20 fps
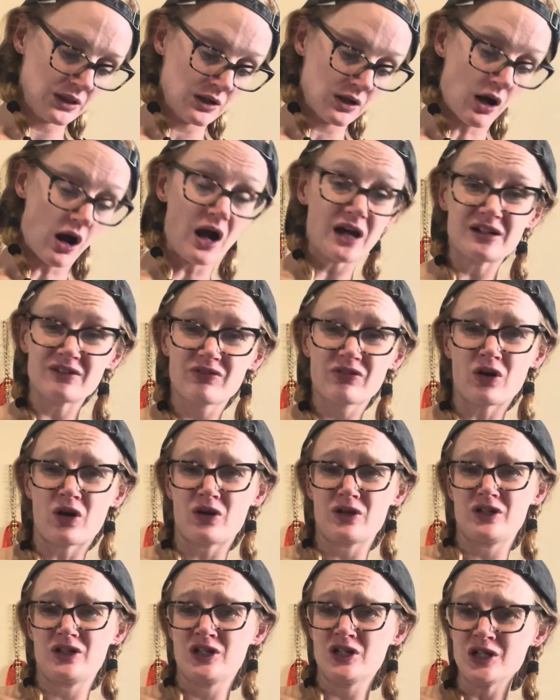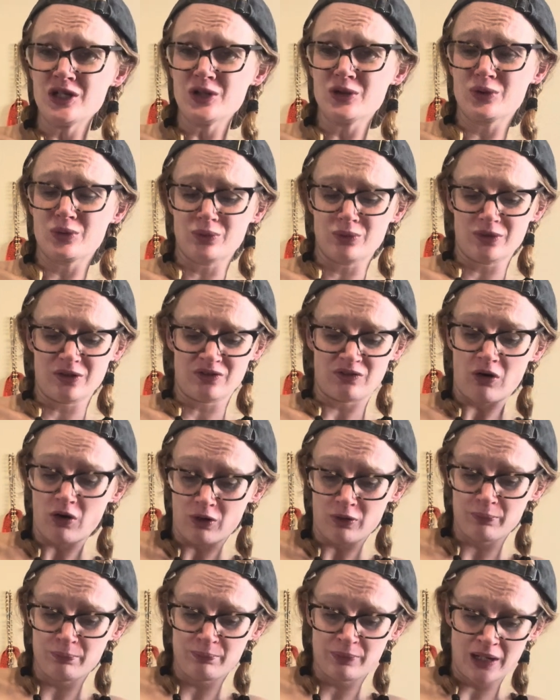I'd have thought you, of all
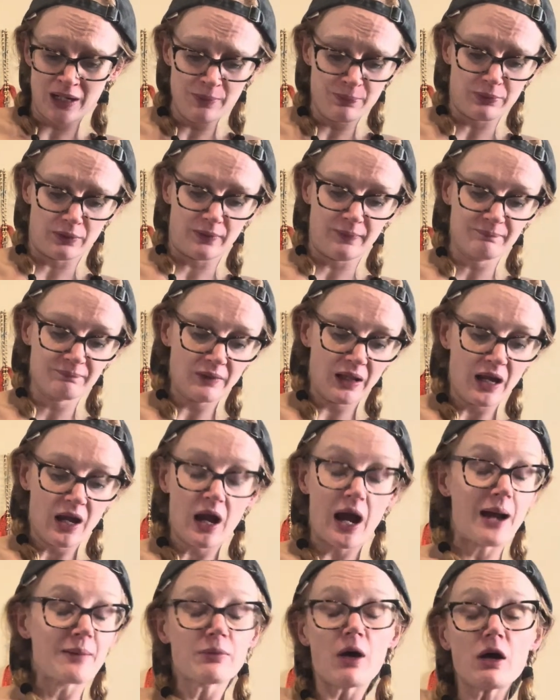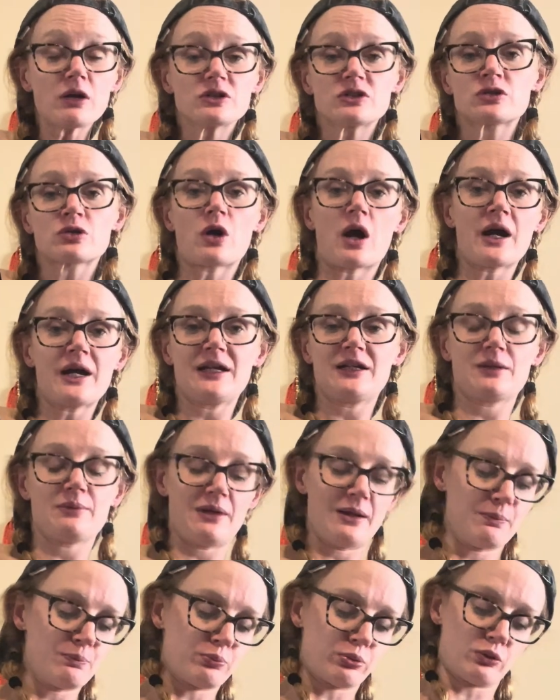people. I'm not trying to be
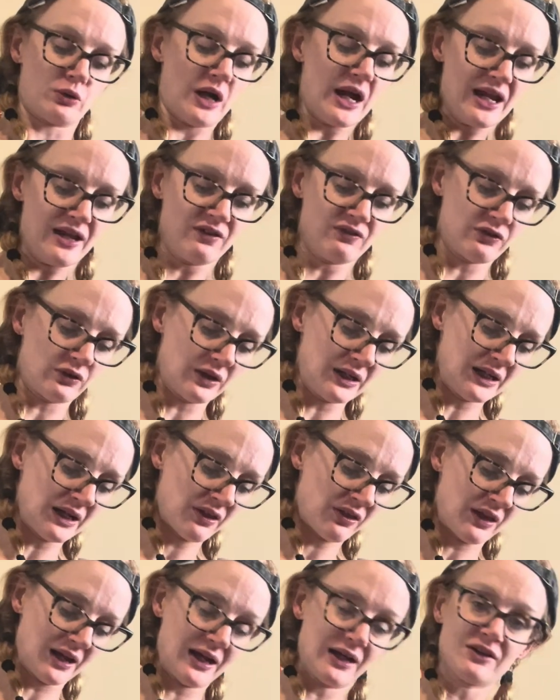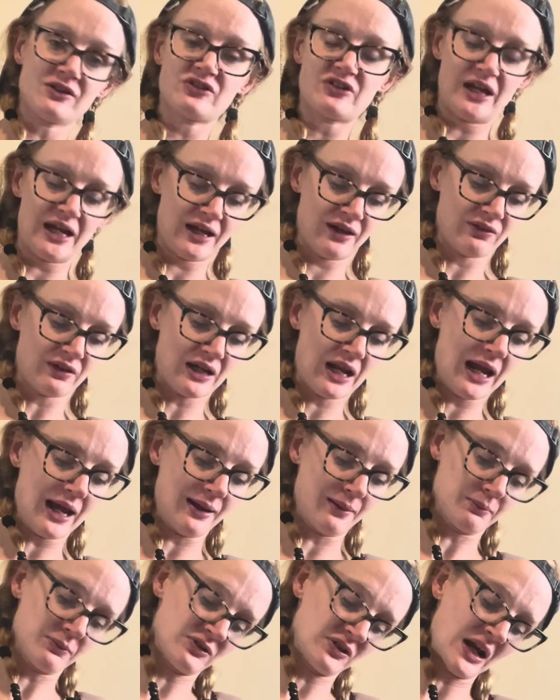brave or anything, saying the
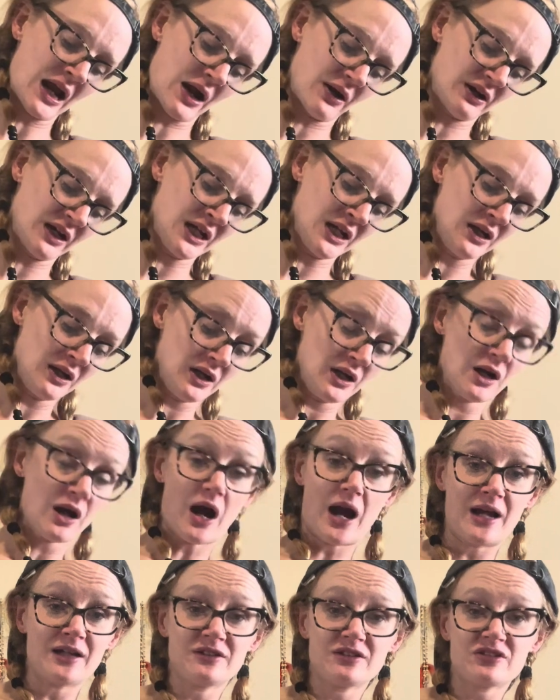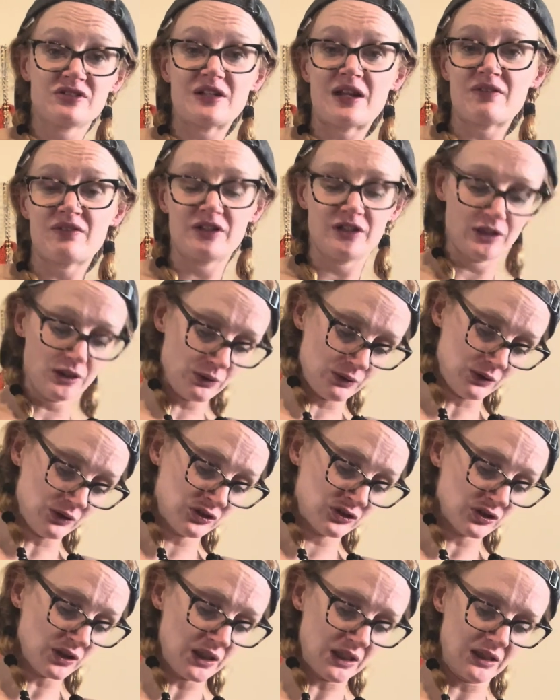name, said Harry. I just never knew you
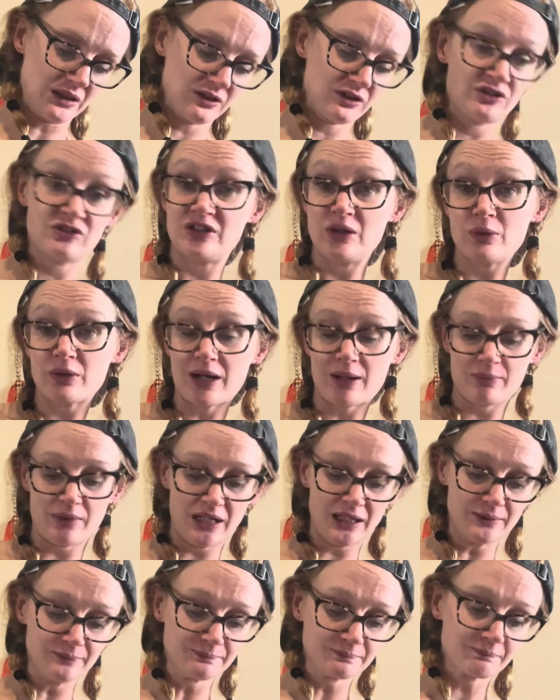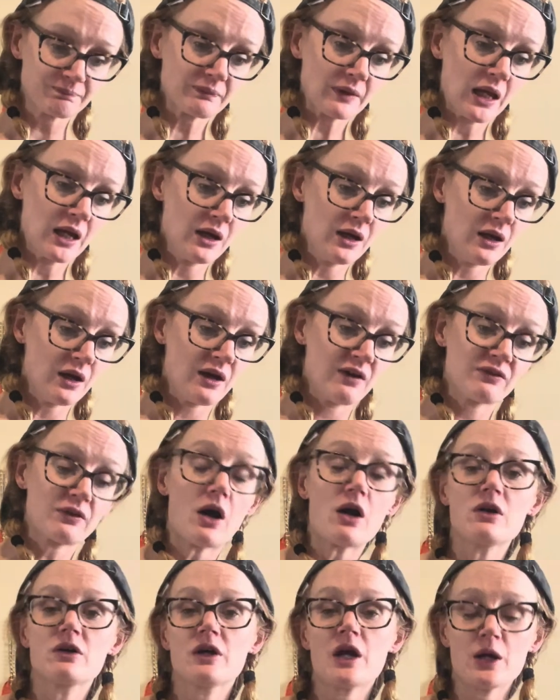shouldn't. See what I mean? I've
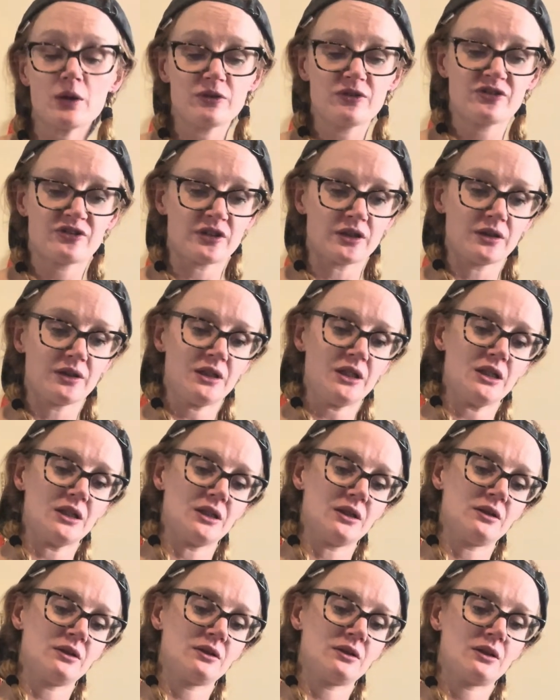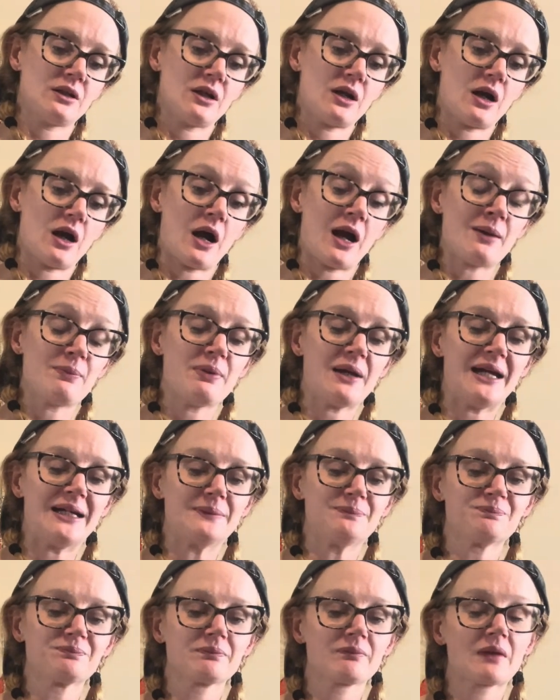got loads to learn. I
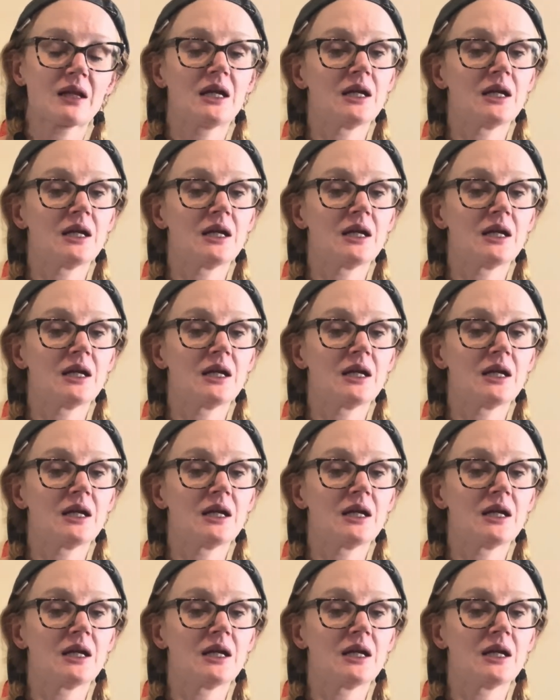bet,